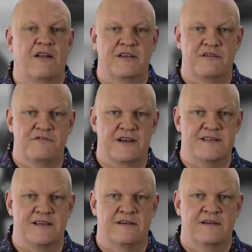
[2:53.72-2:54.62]
air like
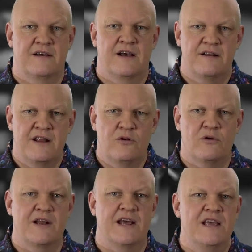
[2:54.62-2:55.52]
confetti and then
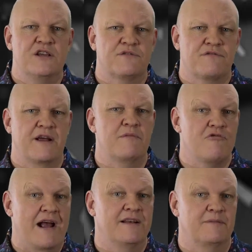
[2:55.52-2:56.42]
looking at each frame
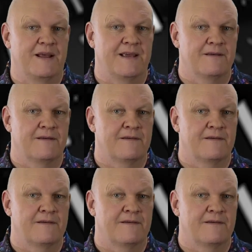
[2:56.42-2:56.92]
randomly.